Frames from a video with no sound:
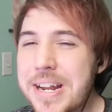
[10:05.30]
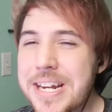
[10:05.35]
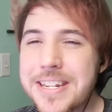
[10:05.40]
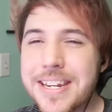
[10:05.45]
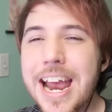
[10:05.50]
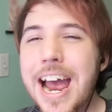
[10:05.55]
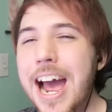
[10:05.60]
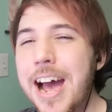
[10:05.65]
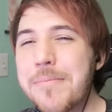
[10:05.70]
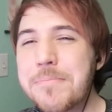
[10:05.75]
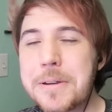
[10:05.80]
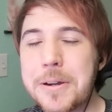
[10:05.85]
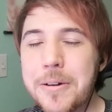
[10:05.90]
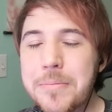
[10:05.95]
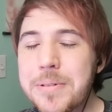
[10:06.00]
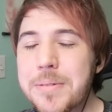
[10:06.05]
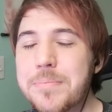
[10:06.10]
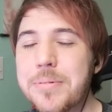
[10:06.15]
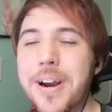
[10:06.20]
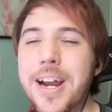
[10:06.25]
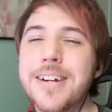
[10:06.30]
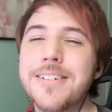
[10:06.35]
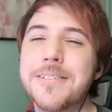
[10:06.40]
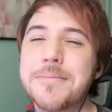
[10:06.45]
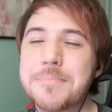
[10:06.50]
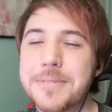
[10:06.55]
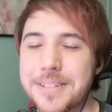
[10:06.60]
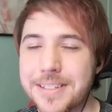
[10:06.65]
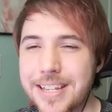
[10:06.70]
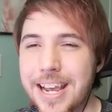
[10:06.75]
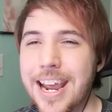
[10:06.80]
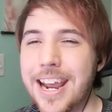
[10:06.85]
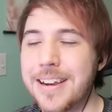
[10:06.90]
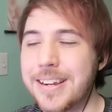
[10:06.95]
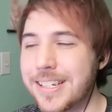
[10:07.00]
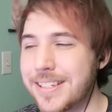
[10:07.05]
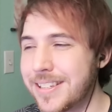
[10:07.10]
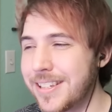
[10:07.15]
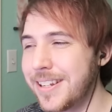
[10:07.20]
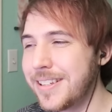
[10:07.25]
it made you happy. Hope it brightened up your
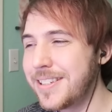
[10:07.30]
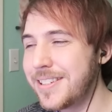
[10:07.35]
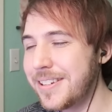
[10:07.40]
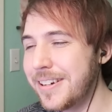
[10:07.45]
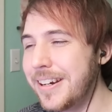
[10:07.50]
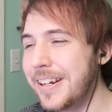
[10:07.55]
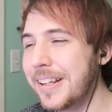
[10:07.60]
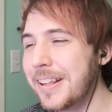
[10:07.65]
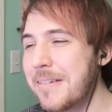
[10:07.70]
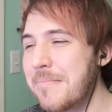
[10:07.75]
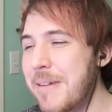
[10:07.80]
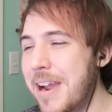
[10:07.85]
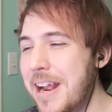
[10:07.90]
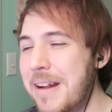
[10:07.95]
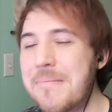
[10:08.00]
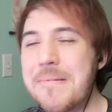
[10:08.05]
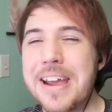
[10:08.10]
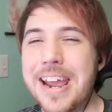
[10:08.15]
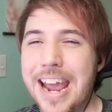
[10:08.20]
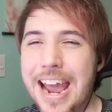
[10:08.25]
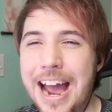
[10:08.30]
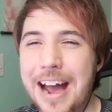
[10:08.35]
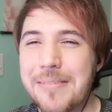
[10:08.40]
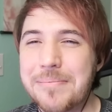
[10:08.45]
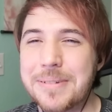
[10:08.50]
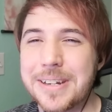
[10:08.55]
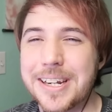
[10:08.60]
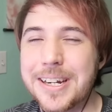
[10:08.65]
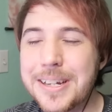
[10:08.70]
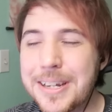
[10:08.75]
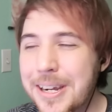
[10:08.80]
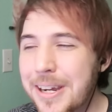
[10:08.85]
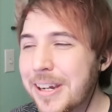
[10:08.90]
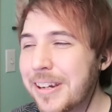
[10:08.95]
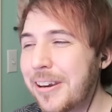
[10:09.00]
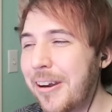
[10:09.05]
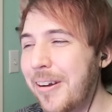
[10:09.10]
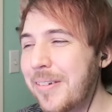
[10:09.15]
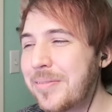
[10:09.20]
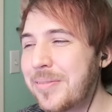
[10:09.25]
day, because it certainly made me happy
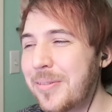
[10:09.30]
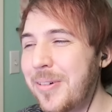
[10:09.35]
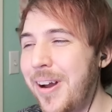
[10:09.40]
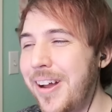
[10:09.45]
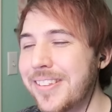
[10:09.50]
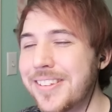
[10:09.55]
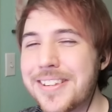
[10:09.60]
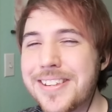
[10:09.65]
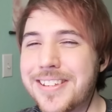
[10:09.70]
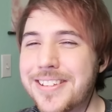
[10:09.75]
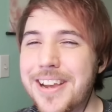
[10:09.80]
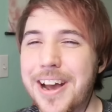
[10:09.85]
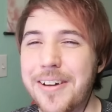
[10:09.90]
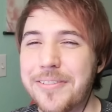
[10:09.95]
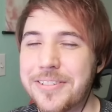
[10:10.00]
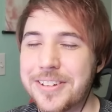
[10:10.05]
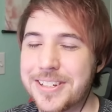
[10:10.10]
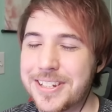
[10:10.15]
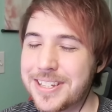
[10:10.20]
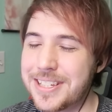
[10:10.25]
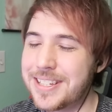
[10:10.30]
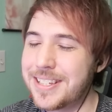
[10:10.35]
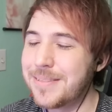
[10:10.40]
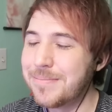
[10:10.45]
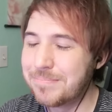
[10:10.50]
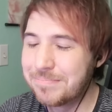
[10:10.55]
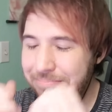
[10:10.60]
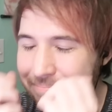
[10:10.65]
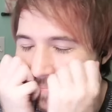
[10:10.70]
going through all this stuff and just,